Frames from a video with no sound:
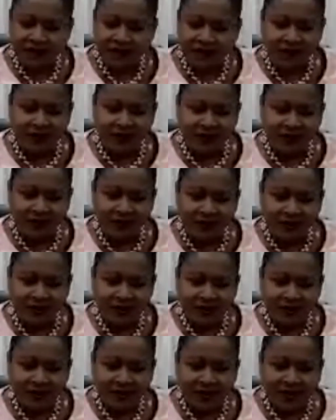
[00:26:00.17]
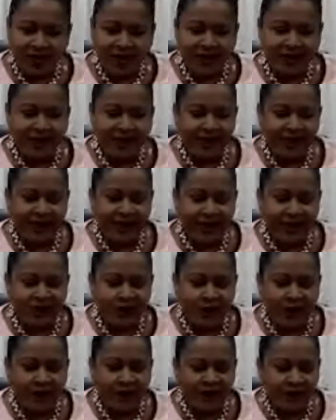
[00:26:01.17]
you know, I think that
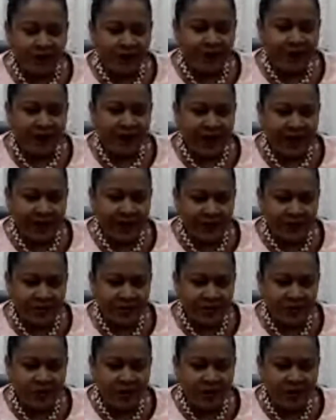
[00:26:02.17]
you have to be polite.